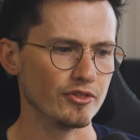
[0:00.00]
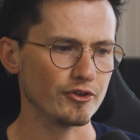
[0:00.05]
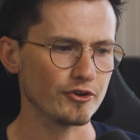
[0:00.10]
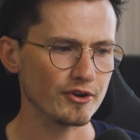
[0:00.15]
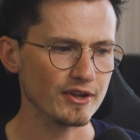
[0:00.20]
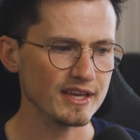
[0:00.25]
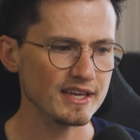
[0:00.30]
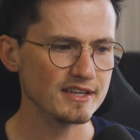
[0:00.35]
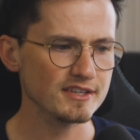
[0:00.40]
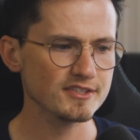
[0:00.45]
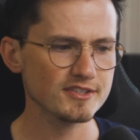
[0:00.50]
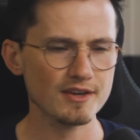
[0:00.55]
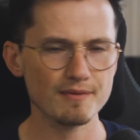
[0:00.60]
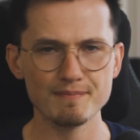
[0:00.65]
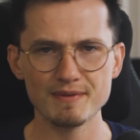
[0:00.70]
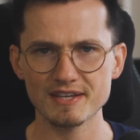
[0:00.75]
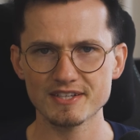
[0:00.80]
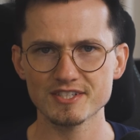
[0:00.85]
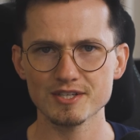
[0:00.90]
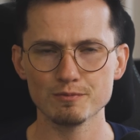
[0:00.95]
There is a
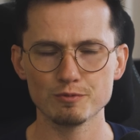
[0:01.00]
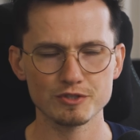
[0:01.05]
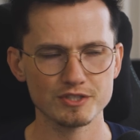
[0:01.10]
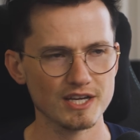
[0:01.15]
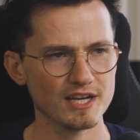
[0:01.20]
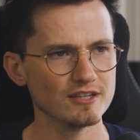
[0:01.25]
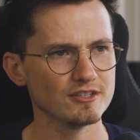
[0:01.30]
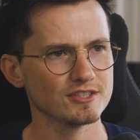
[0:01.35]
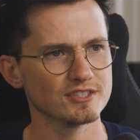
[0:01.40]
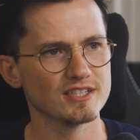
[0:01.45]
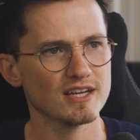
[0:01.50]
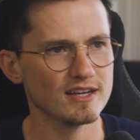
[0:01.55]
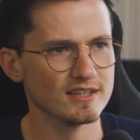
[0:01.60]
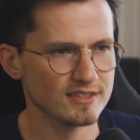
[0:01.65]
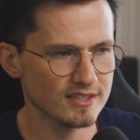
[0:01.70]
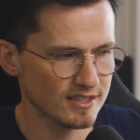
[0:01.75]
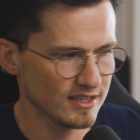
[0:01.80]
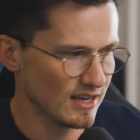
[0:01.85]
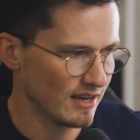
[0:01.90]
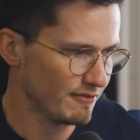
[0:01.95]
mix up with tire
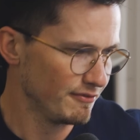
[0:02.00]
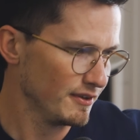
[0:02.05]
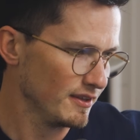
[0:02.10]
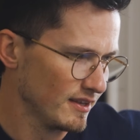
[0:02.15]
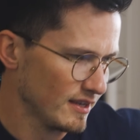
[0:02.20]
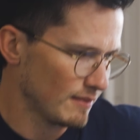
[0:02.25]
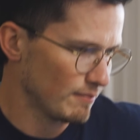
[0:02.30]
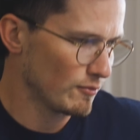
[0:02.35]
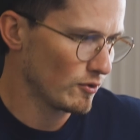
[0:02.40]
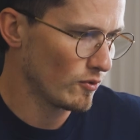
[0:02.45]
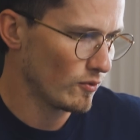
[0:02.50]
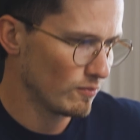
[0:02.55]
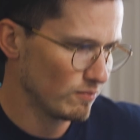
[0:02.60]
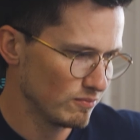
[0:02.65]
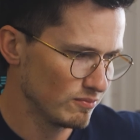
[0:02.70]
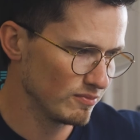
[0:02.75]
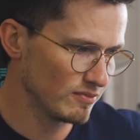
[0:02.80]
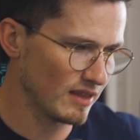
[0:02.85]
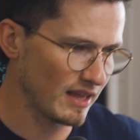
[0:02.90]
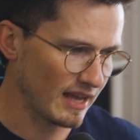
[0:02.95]
sizing. I feel
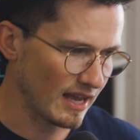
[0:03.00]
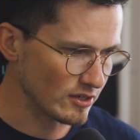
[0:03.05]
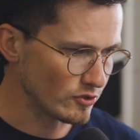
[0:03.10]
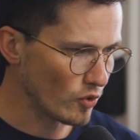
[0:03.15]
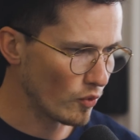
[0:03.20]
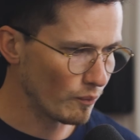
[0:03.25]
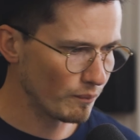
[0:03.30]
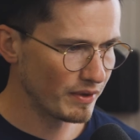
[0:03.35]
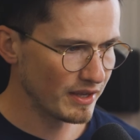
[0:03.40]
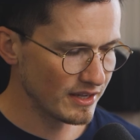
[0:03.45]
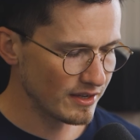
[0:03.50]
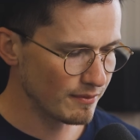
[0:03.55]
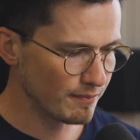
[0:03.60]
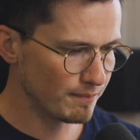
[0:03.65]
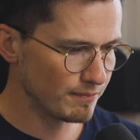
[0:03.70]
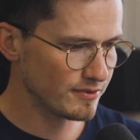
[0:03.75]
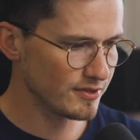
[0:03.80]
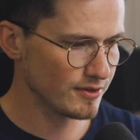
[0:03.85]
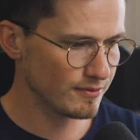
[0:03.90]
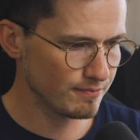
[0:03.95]
like I don't mean
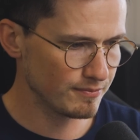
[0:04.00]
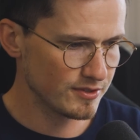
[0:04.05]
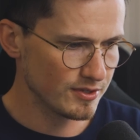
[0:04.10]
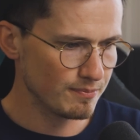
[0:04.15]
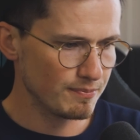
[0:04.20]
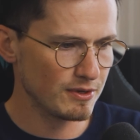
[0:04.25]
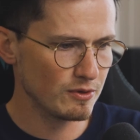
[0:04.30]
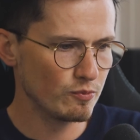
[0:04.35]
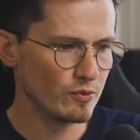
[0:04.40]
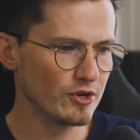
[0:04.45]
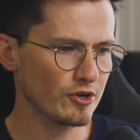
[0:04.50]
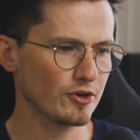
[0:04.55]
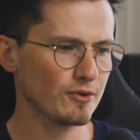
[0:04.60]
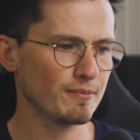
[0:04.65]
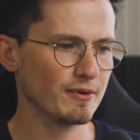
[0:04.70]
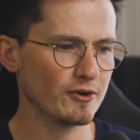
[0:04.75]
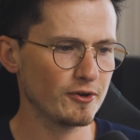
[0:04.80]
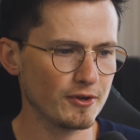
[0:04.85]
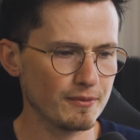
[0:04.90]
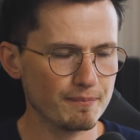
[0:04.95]
to be weird
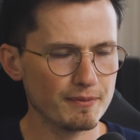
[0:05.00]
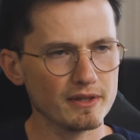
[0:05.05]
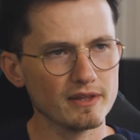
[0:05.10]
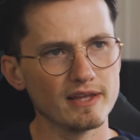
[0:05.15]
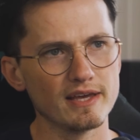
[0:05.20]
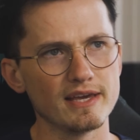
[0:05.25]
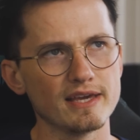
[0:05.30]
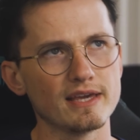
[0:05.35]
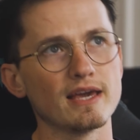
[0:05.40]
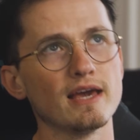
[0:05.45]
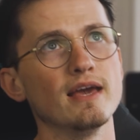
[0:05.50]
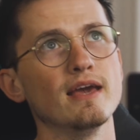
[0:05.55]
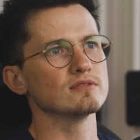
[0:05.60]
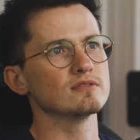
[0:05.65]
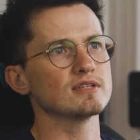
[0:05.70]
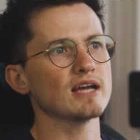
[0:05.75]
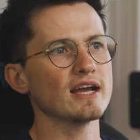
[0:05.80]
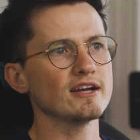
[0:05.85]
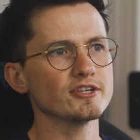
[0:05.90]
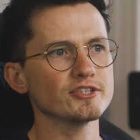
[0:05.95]
about it, but like
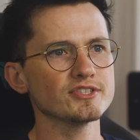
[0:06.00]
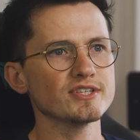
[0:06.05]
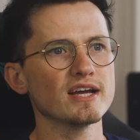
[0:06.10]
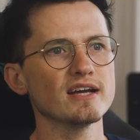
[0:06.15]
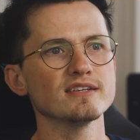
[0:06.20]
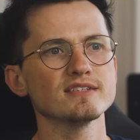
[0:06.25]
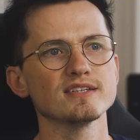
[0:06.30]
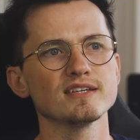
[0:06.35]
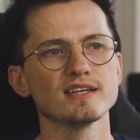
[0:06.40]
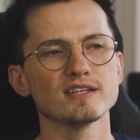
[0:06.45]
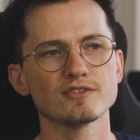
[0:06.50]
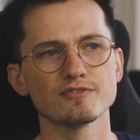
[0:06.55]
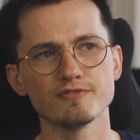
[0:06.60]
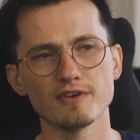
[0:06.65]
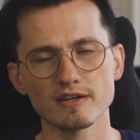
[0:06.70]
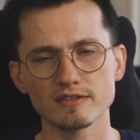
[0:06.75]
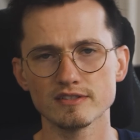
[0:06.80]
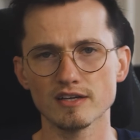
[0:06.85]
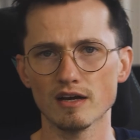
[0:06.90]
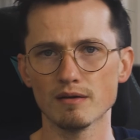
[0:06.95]
tire sizing gets
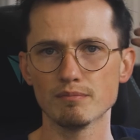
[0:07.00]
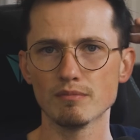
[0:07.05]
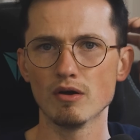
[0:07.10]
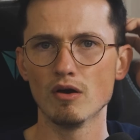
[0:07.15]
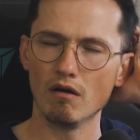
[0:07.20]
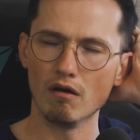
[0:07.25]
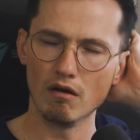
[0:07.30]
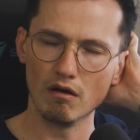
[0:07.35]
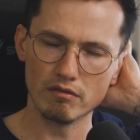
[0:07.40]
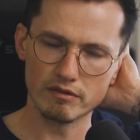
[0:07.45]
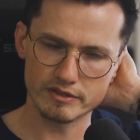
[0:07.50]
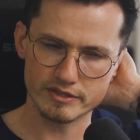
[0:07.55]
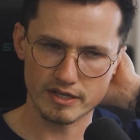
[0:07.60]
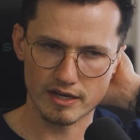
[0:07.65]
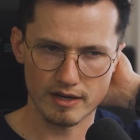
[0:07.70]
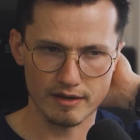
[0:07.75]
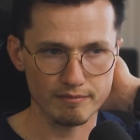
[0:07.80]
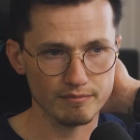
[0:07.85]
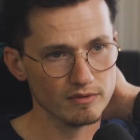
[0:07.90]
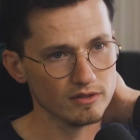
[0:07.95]
fucked up all the
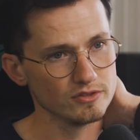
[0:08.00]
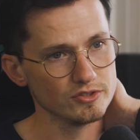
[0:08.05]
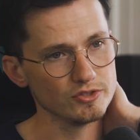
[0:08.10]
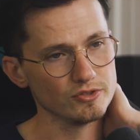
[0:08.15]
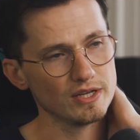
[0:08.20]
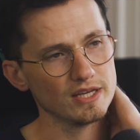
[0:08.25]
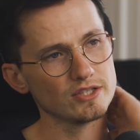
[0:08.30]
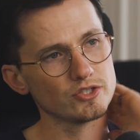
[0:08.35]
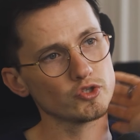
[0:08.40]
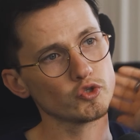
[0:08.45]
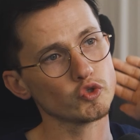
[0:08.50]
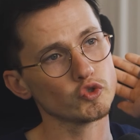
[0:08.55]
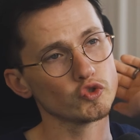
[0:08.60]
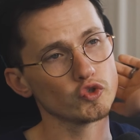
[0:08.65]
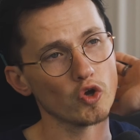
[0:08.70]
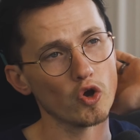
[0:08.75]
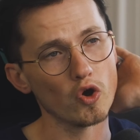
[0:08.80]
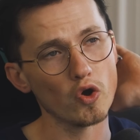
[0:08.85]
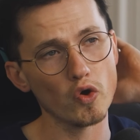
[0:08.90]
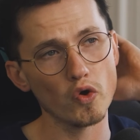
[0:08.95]
time. Dude, it's
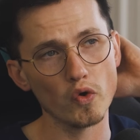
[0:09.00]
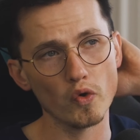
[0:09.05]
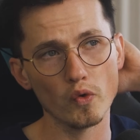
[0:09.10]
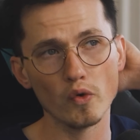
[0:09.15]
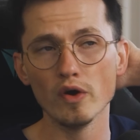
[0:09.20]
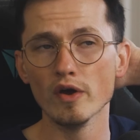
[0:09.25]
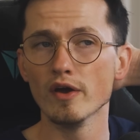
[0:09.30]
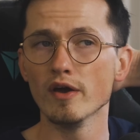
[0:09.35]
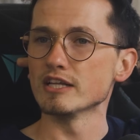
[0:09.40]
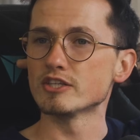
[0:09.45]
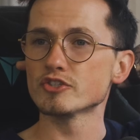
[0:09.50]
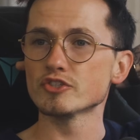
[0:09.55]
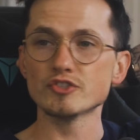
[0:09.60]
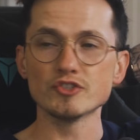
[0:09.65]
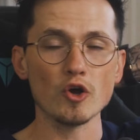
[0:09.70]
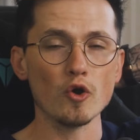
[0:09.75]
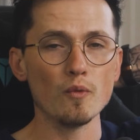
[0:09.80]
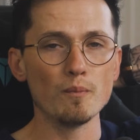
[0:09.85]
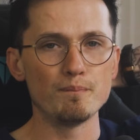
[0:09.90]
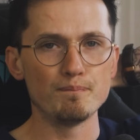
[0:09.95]
so
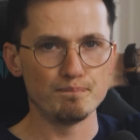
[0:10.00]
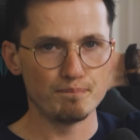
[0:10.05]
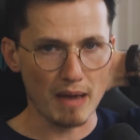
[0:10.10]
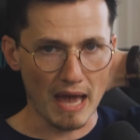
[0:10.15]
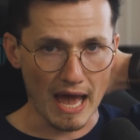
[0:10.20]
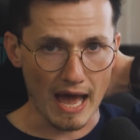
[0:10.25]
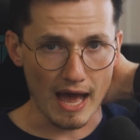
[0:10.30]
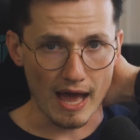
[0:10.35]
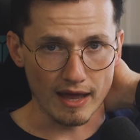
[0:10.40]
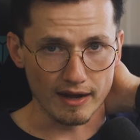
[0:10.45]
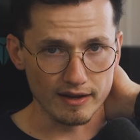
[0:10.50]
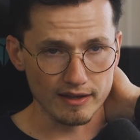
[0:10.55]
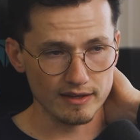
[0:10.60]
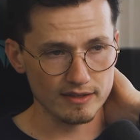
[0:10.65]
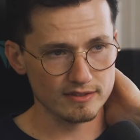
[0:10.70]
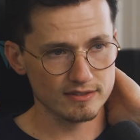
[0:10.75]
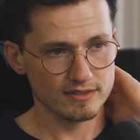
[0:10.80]
bad.